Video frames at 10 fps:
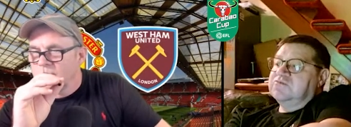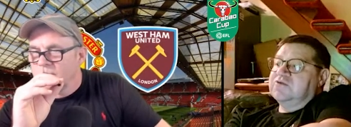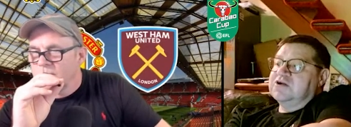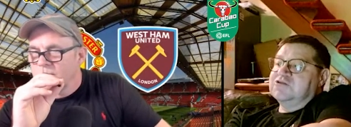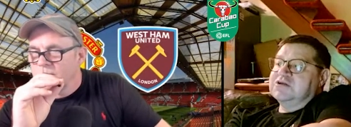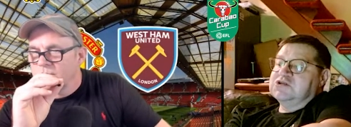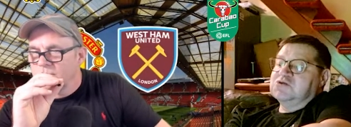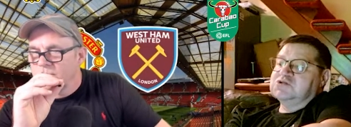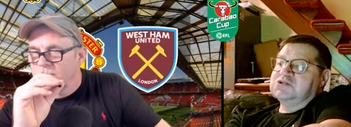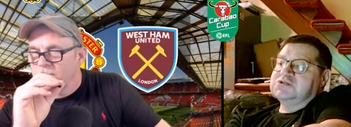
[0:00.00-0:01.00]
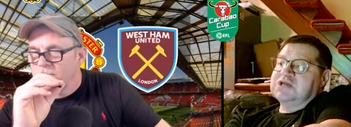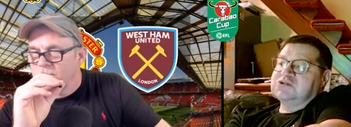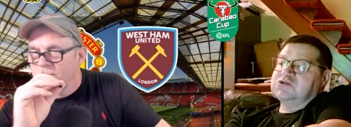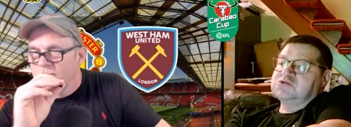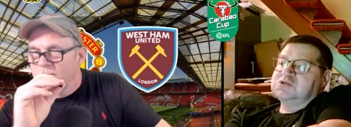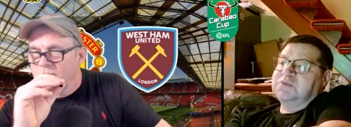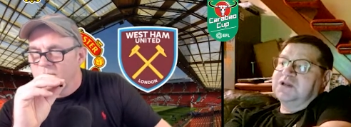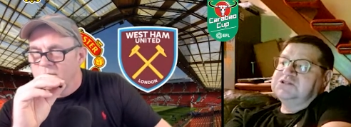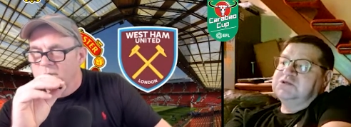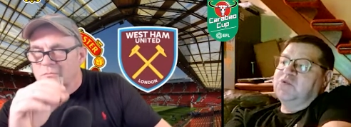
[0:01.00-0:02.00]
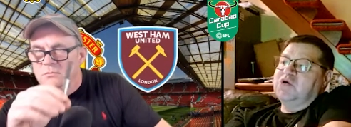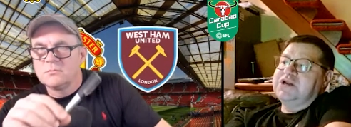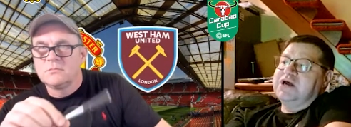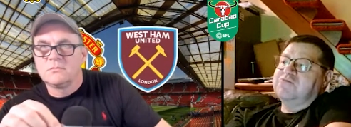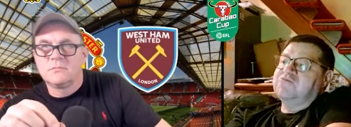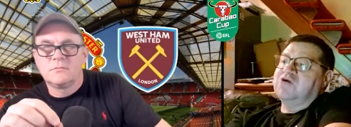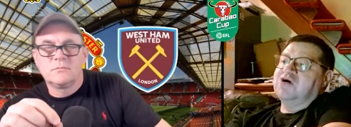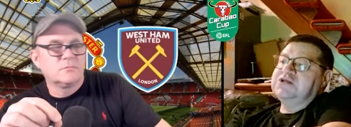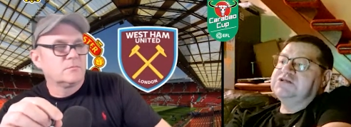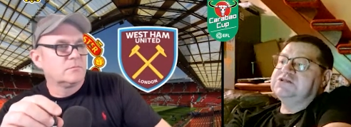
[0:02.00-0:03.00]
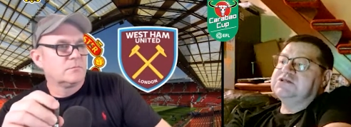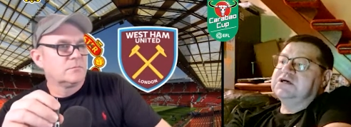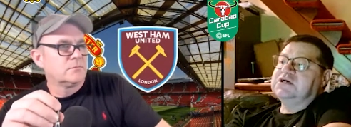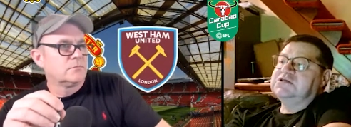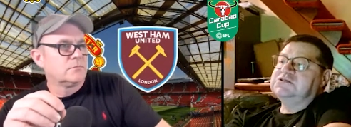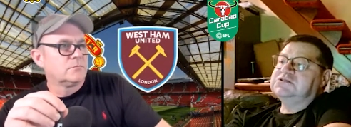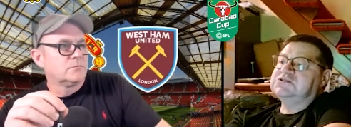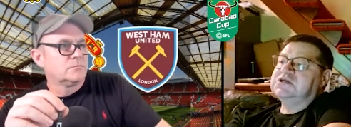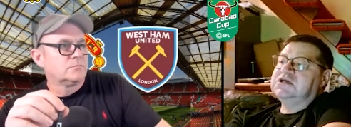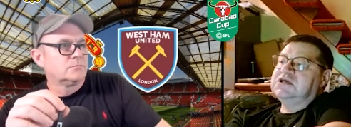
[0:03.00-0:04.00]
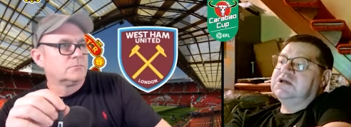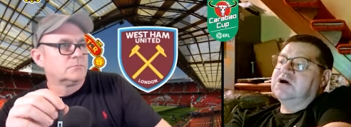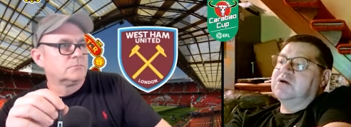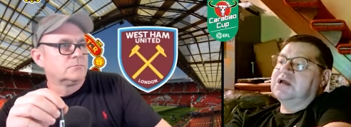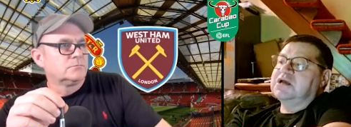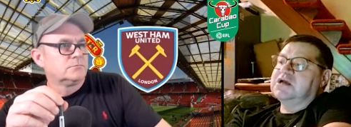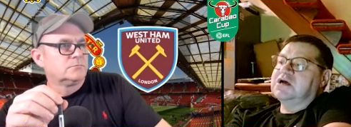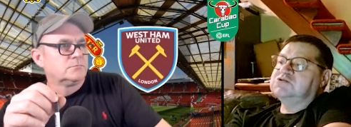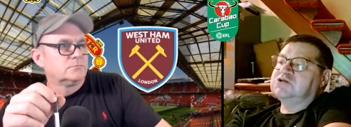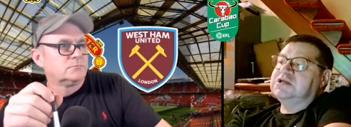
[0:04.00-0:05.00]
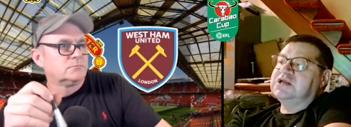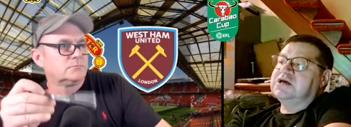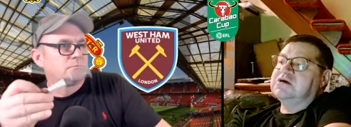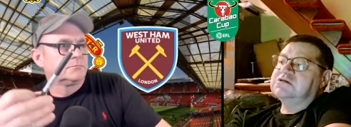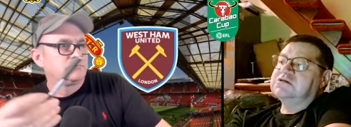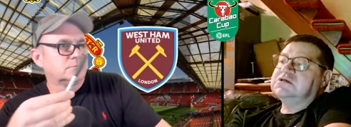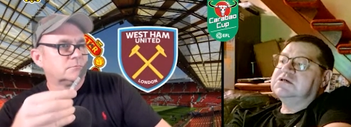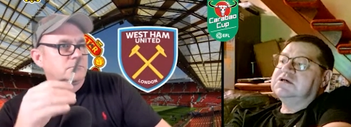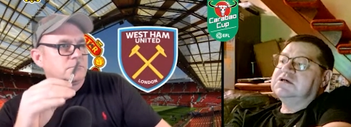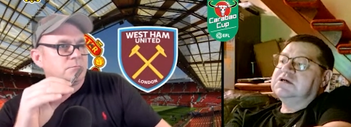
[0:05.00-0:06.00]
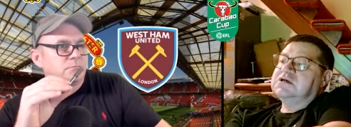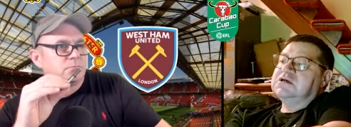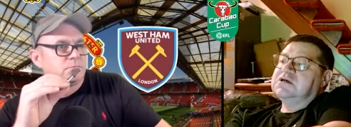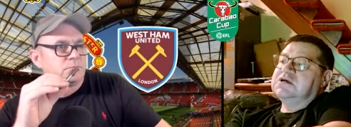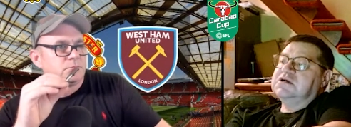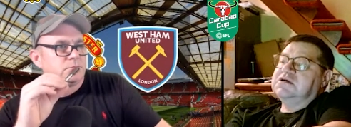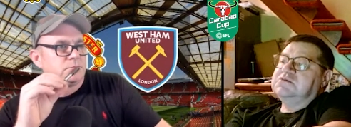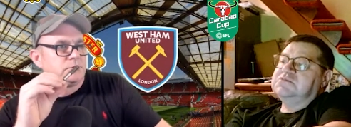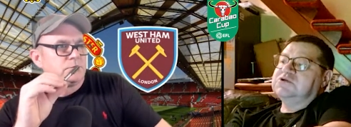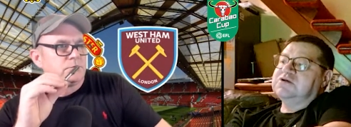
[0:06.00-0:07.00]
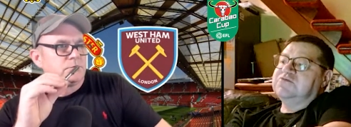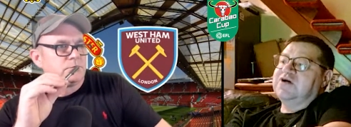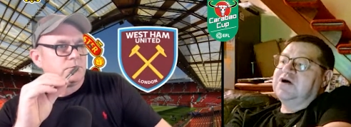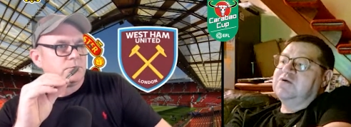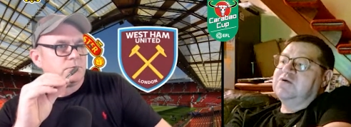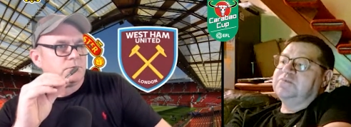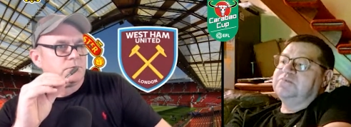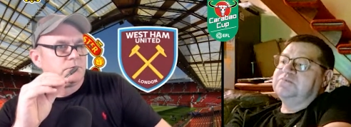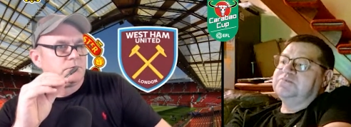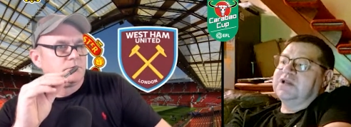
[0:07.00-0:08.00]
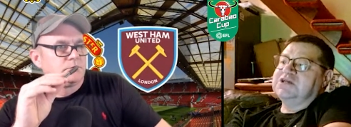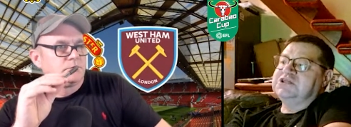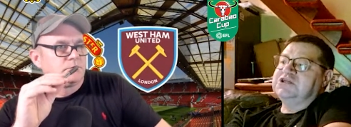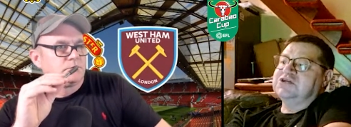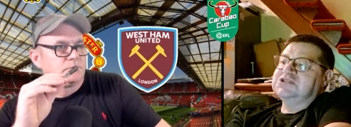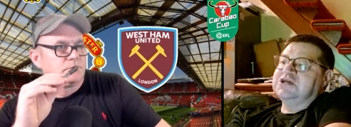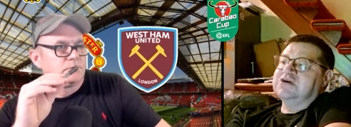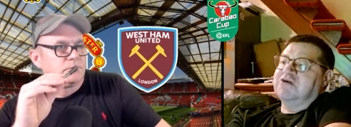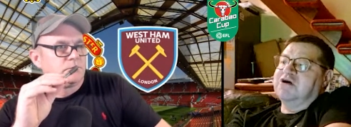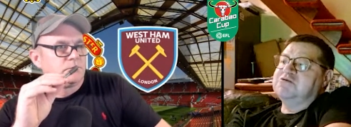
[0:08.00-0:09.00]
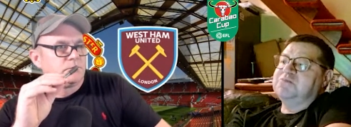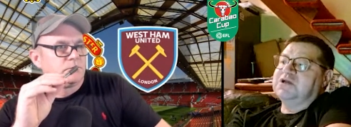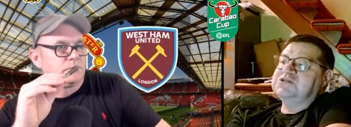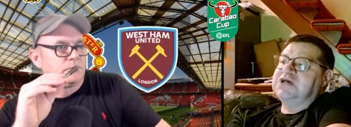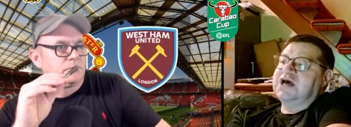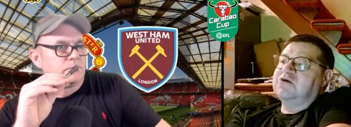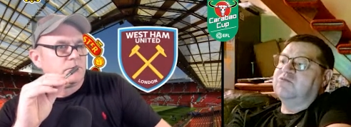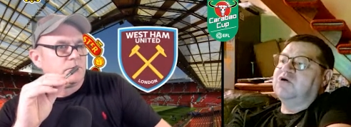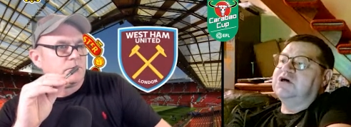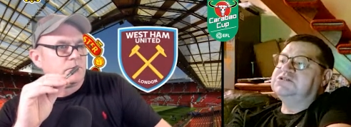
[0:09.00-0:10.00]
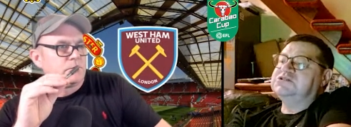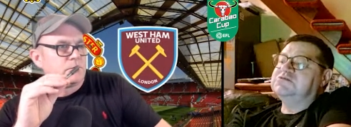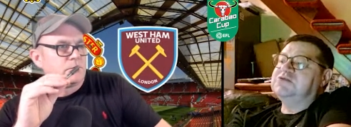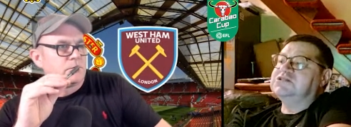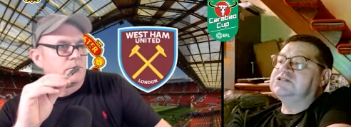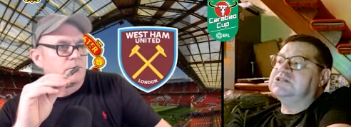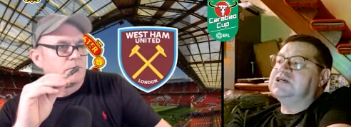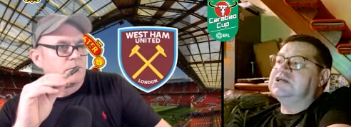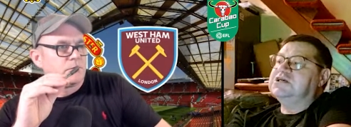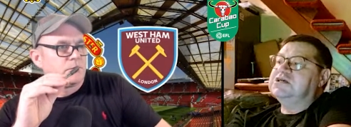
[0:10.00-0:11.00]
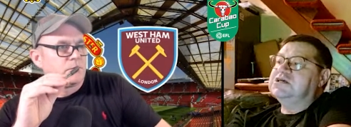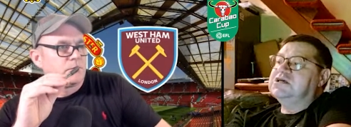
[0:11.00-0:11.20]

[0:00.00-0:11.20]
Speaker 1: Frederick Dawson. Dad Dawson plays it wide out right, and Yarmolenko's on it now. Um, looking for help. Plays it nicely at Prague, plays it out wide to Lanzini.